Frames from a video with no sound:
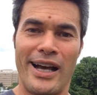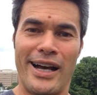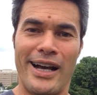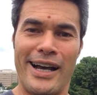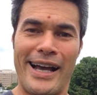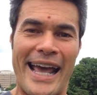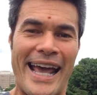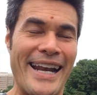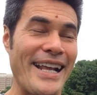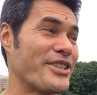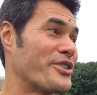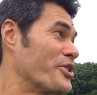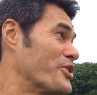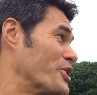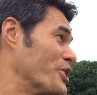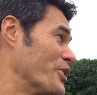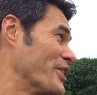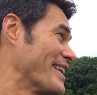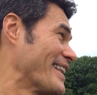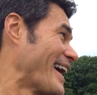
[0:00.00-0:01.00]
And as
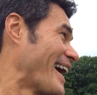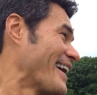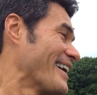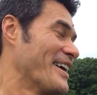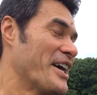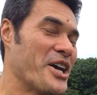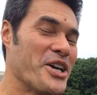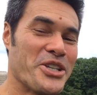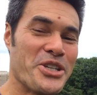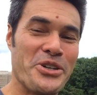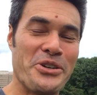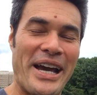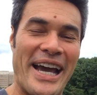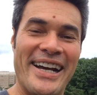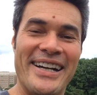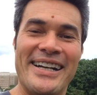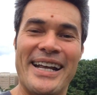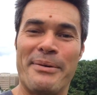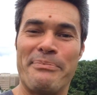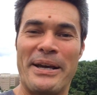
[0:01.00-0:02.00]
you're doing that, you
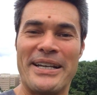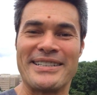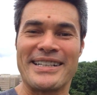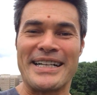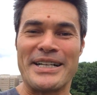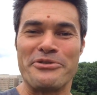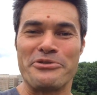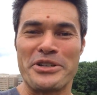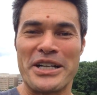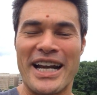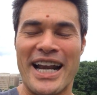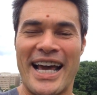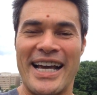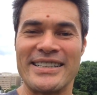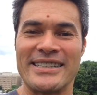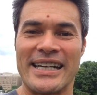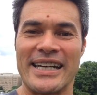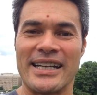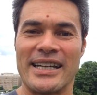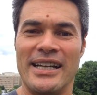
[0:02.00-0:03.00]
end up basically
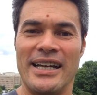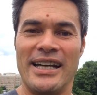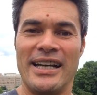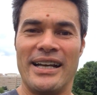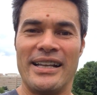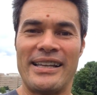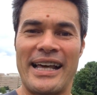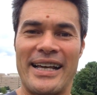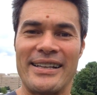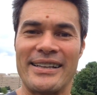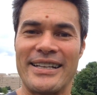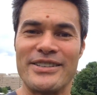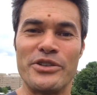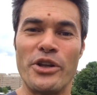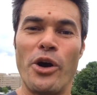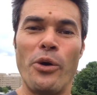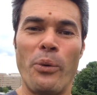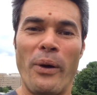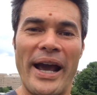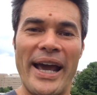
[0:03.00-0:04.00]
realizing that there's
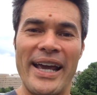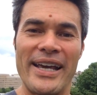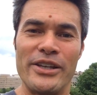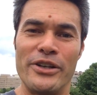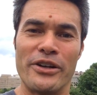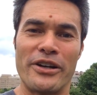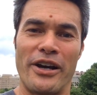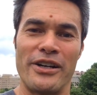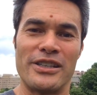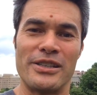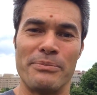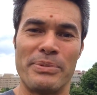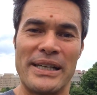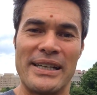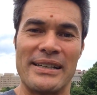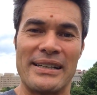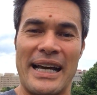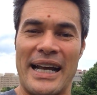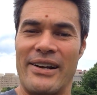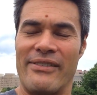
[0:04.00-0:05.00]
no way you're going to
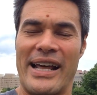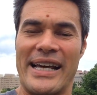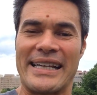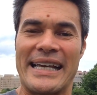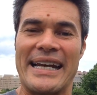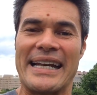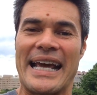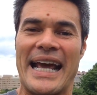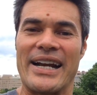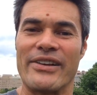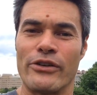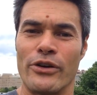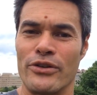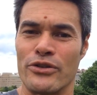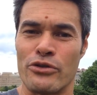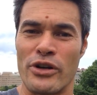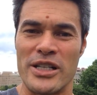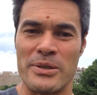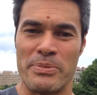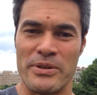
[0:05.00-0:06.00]
be kind of like getting out of your
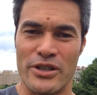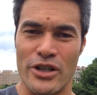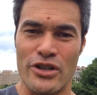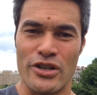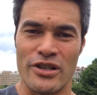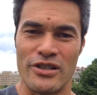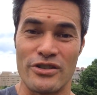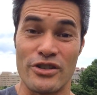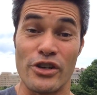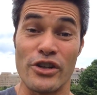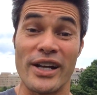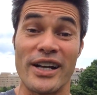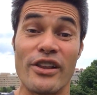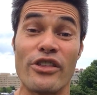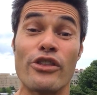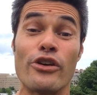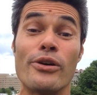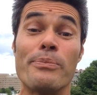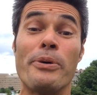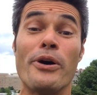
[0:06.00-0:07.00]
entrenched position. So you get
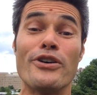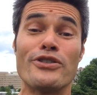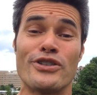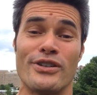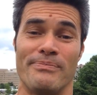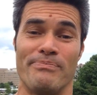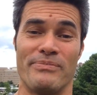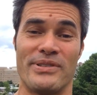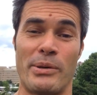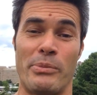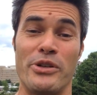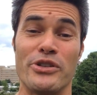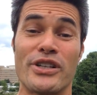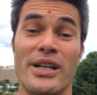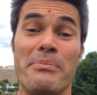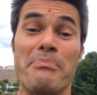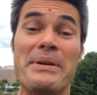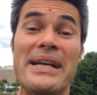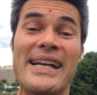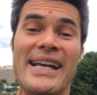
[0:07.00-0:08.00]
a third person, someone who's
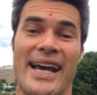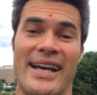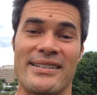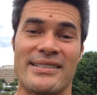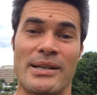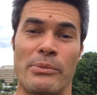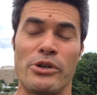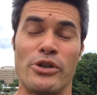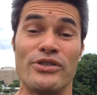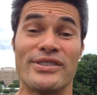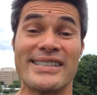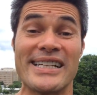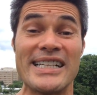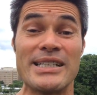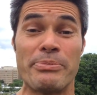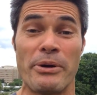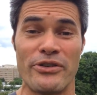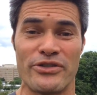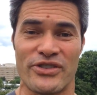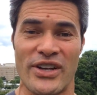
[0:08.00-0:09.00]
going to mediate, someone who
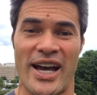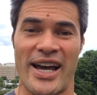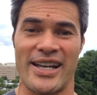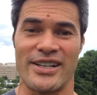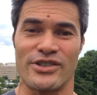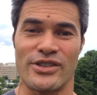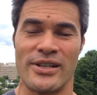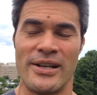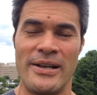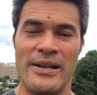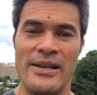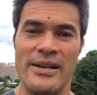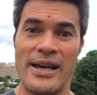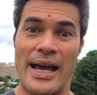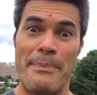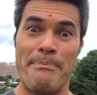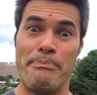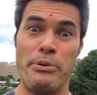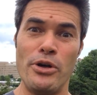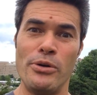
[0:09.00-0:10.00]
sees both sides.
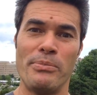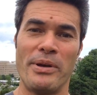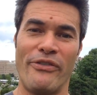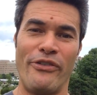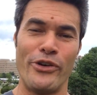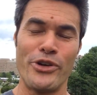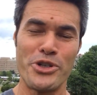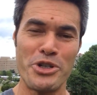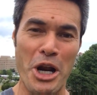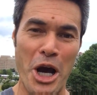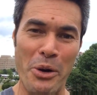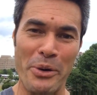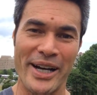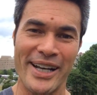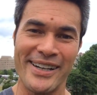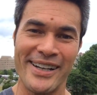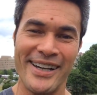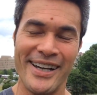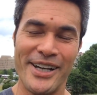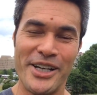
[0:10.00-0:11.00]
And boom, before you know
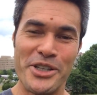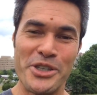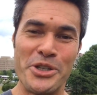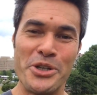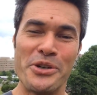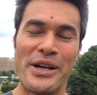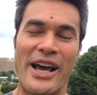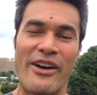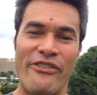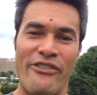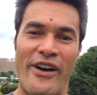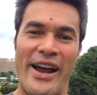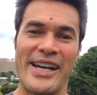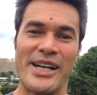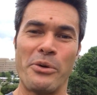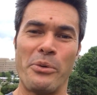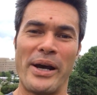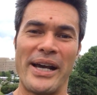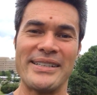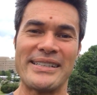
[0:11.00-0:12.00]
it, you're now
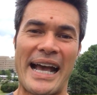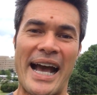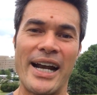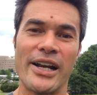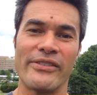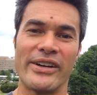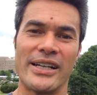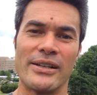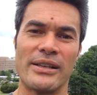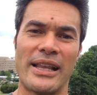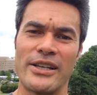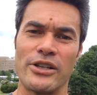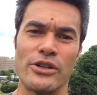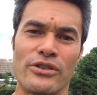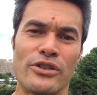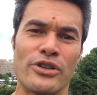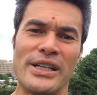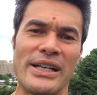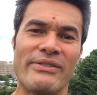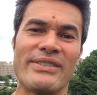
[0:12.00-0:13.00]
finding ways out of it
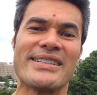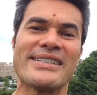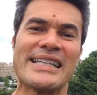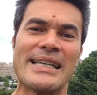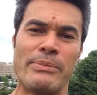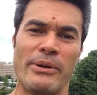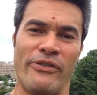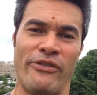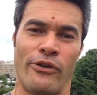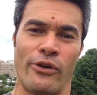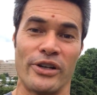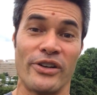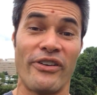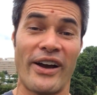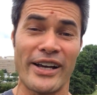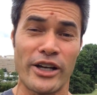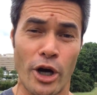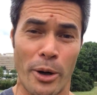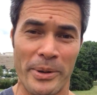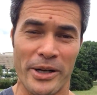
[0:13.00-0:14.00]
couldn't even see before. You
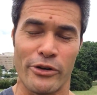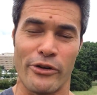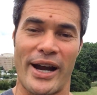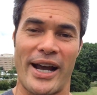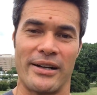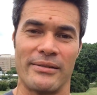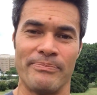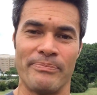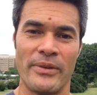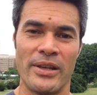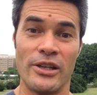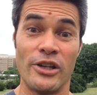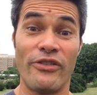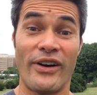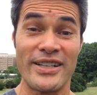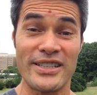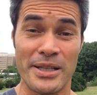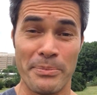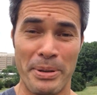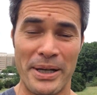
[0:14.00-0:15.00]
find common ground, you
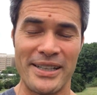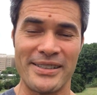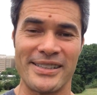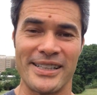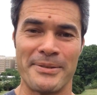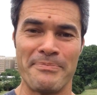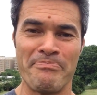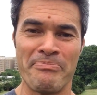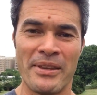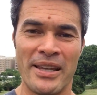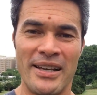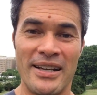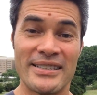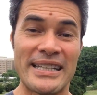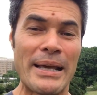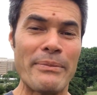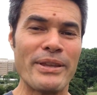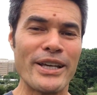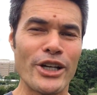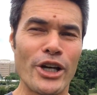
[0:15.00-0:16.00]
find stability.
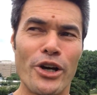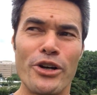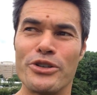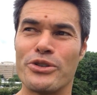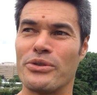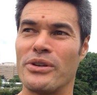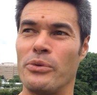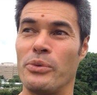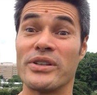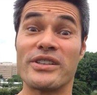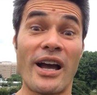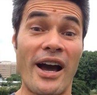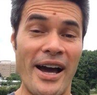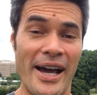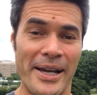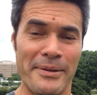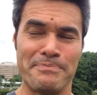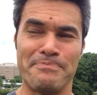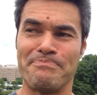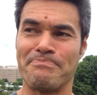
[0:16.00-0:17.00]
Same thing goes with
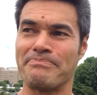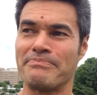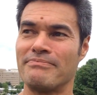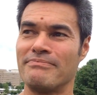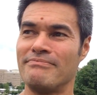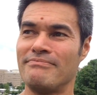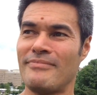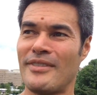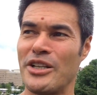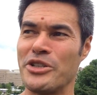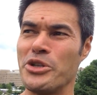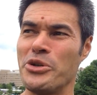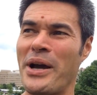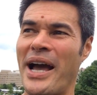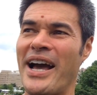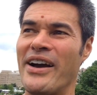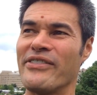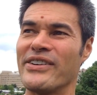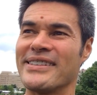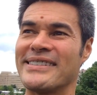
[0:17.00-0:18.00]
time. You
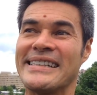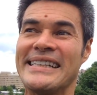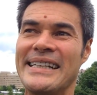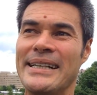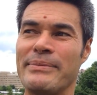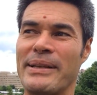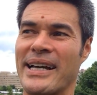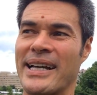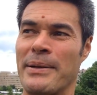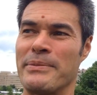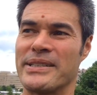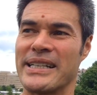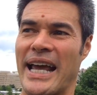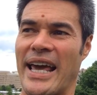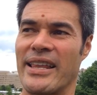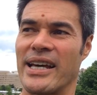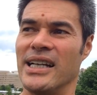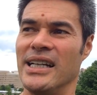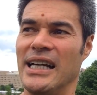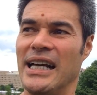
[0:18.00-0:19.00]
have a team that comes
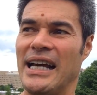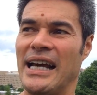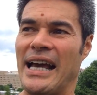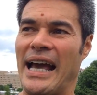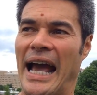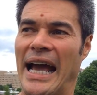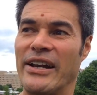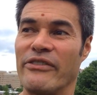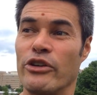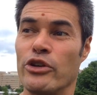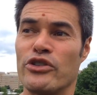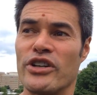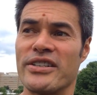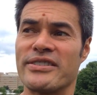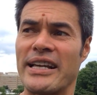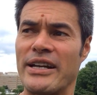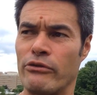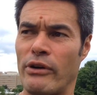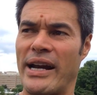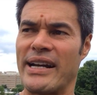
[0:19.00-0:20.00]
together, and if you
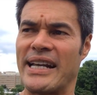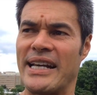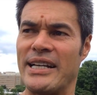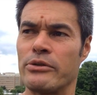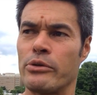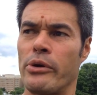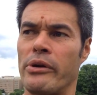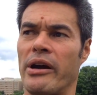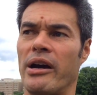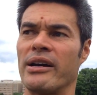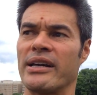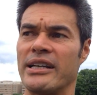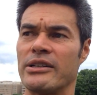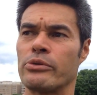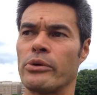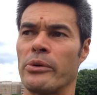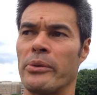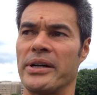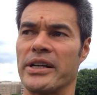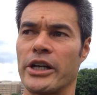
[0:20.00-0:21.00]
just say, right, here's where we are,
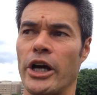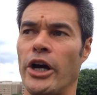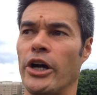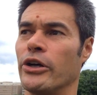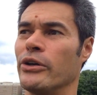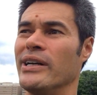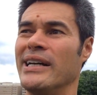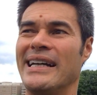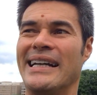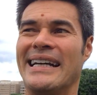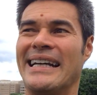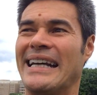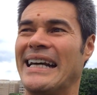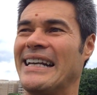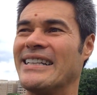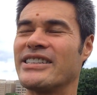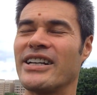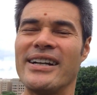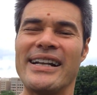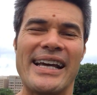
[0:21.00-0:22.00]
here's where we want to go,
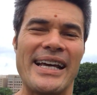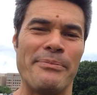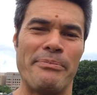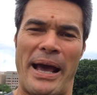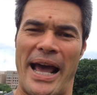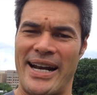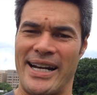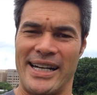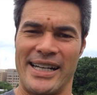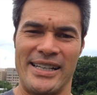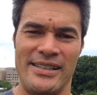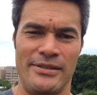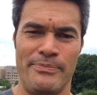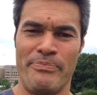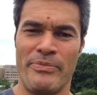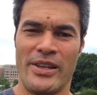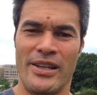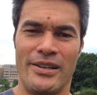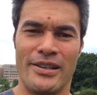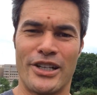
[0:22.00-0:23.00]
it's going to end badly
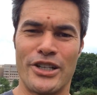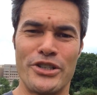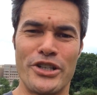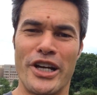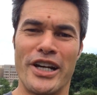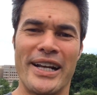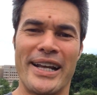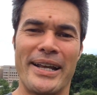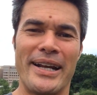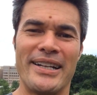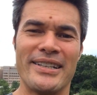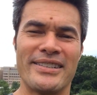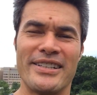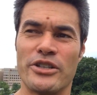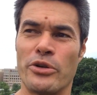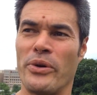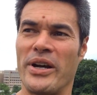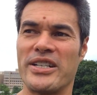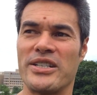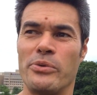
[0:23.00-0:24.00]
because you're going to get in a
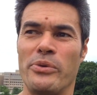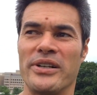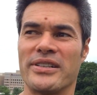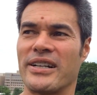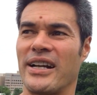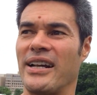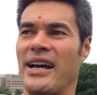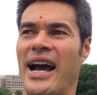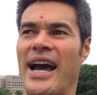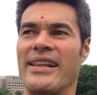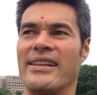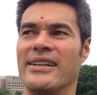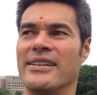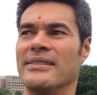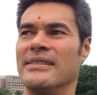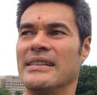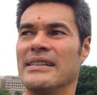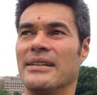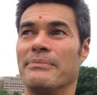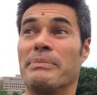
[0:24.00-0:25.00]
situation where it's going to
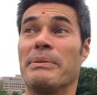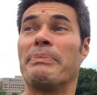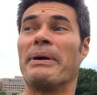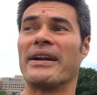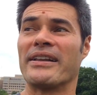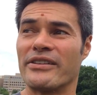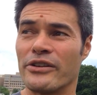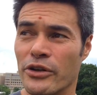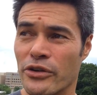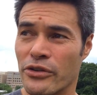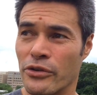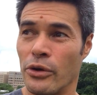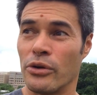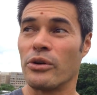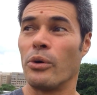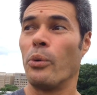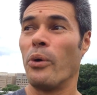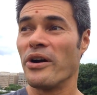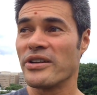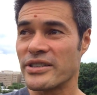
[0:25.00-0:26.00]
either be better than you
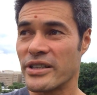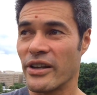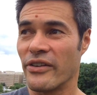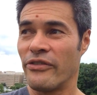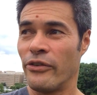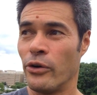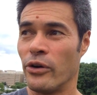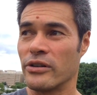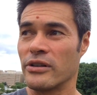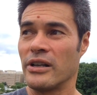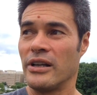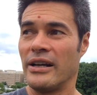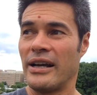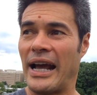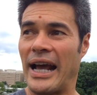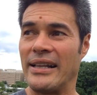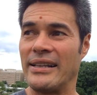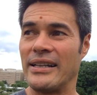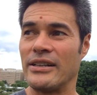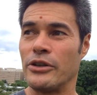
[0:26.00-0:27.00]
thought or worse than you thought,
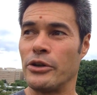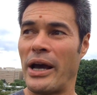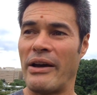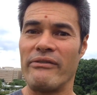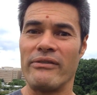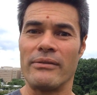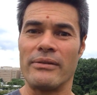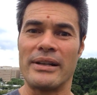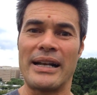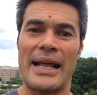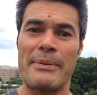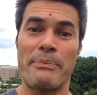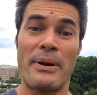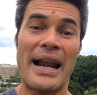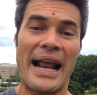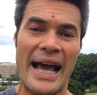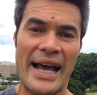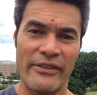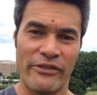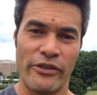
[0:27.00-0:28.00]
and then you haven't like
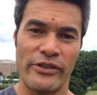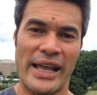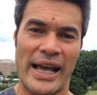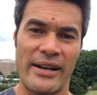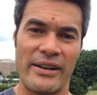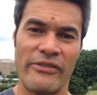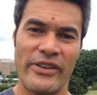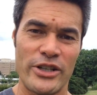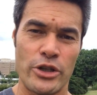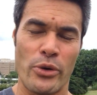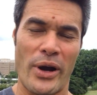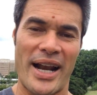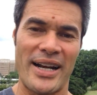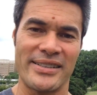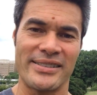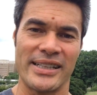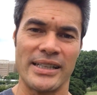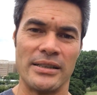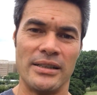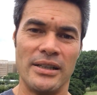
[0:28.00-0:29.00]
planned for that
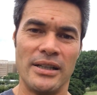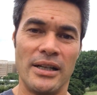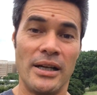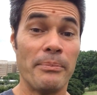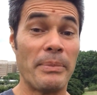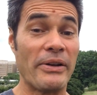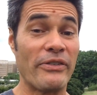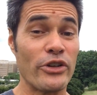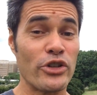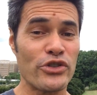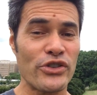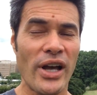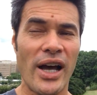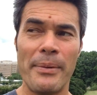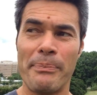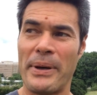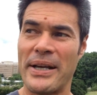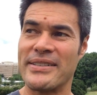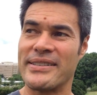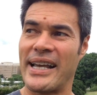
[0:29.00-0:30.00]
eventuality. But if you
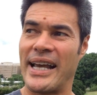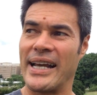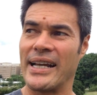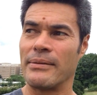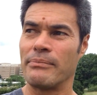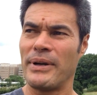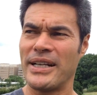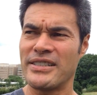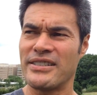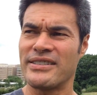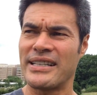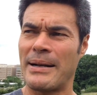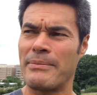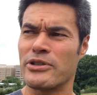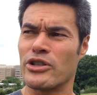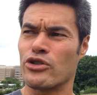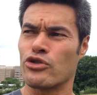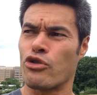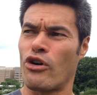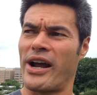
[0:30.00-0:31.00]
start by saying, let's
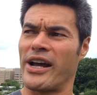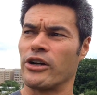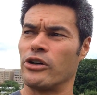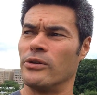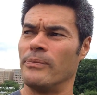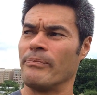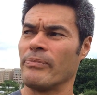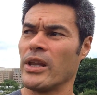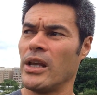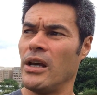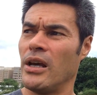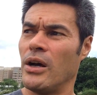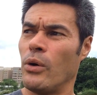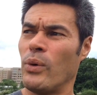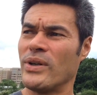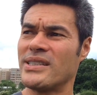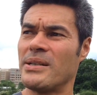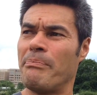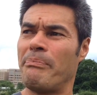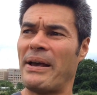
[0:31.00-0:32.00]
establish a triangle.
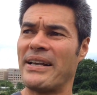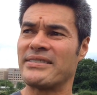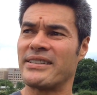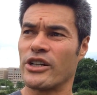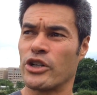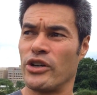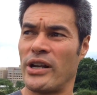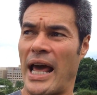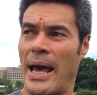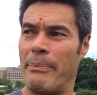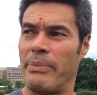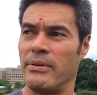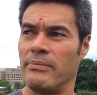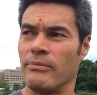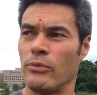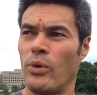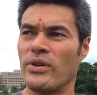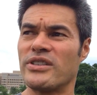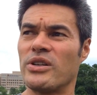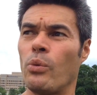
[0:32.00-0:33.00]
What's the best that could happen?
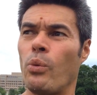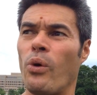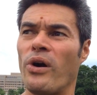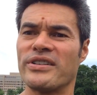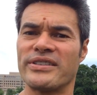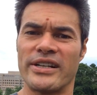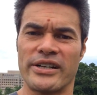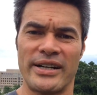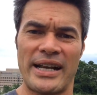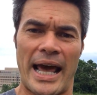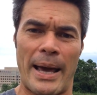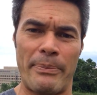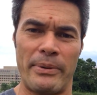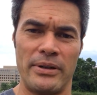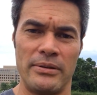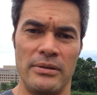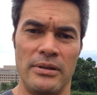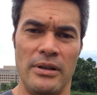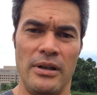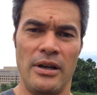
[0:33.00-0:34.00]
What's the worst that could
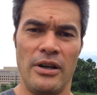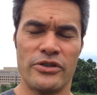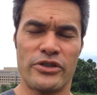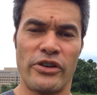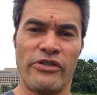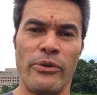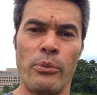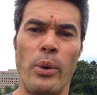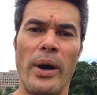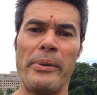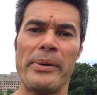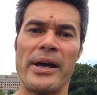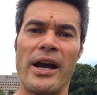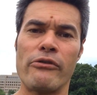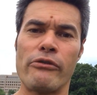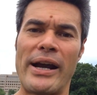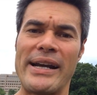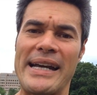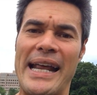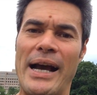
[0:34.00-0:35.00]
happen? So from where we
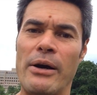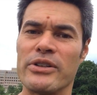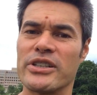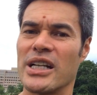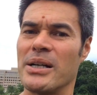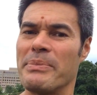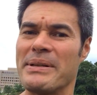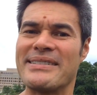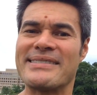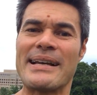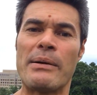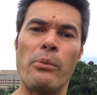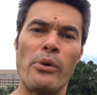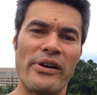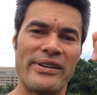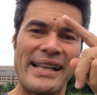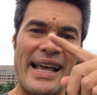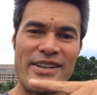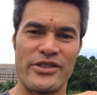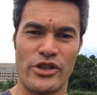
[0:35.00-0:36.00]
are right now, it's going to be
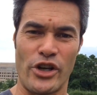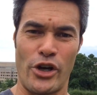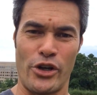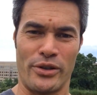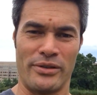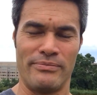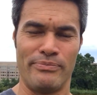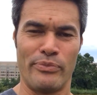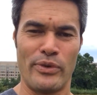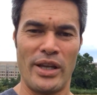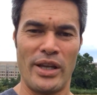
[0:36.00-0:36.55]
somewhere in that zone.